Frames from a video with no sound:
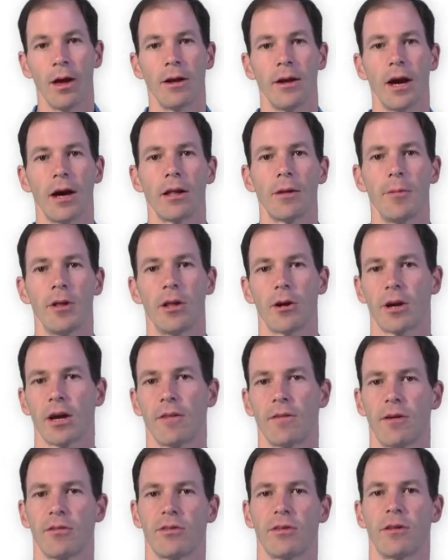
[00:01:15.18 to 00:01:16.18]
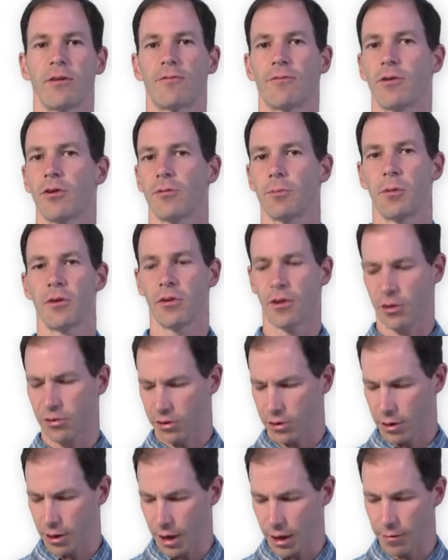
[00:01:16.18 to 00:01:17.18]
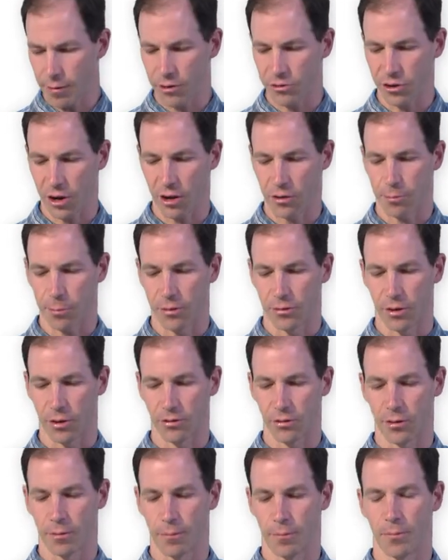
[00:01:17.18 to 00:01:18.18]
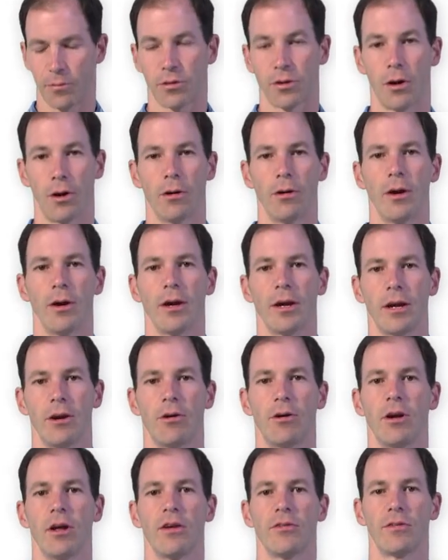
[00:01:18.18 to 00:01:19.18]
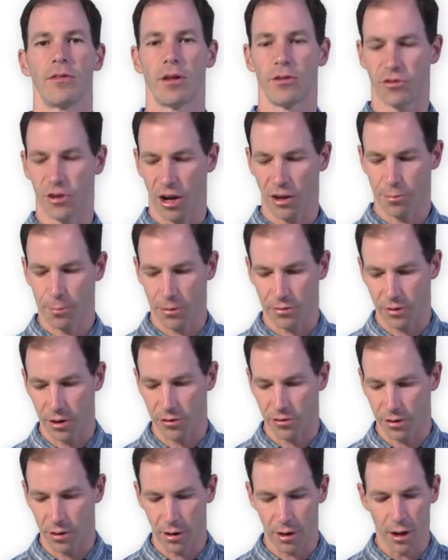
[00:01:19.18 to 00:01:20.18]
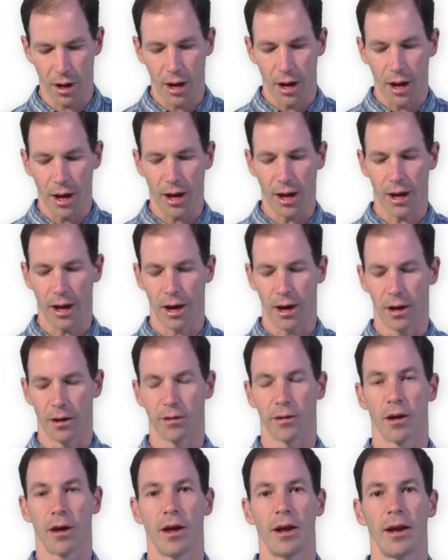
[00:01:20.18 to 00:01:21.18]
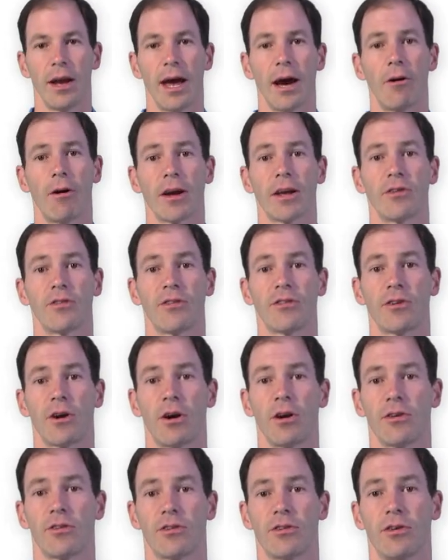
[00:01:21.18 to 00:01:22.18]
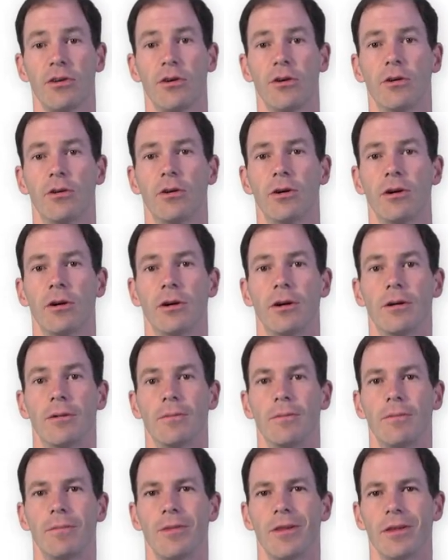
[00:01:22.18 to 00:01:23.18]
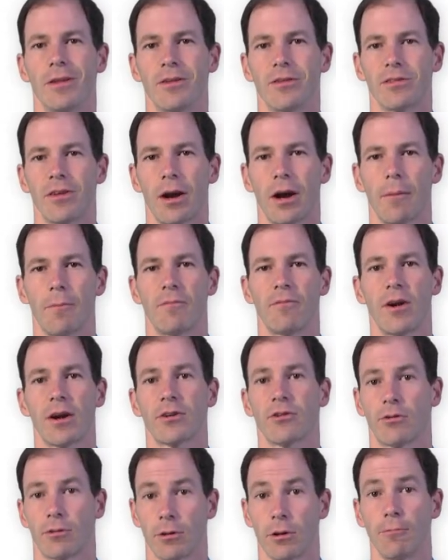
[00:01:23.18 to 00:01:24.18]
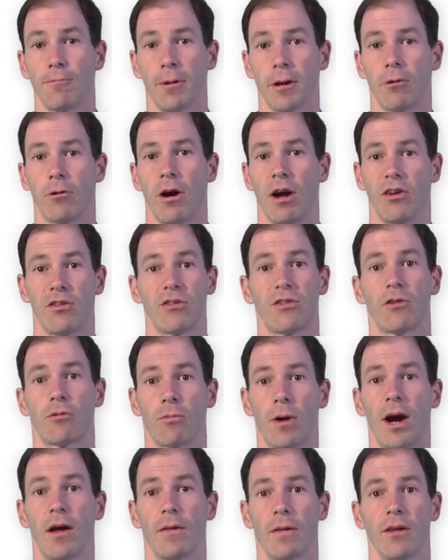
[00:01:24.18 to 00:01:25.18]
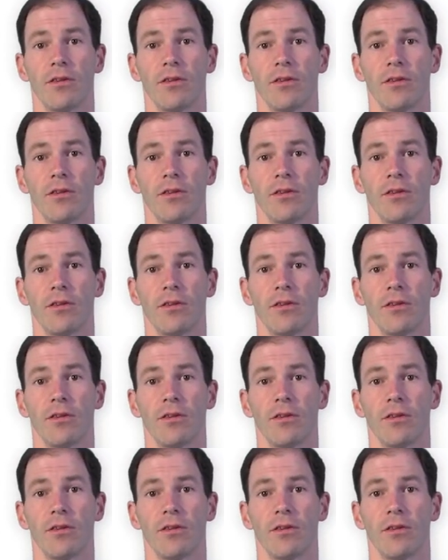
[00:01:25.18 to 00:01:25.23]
Now let me look at this in the first position and the j'th position. So here it is in the j'th position, and now I can start to set up vector loop equations around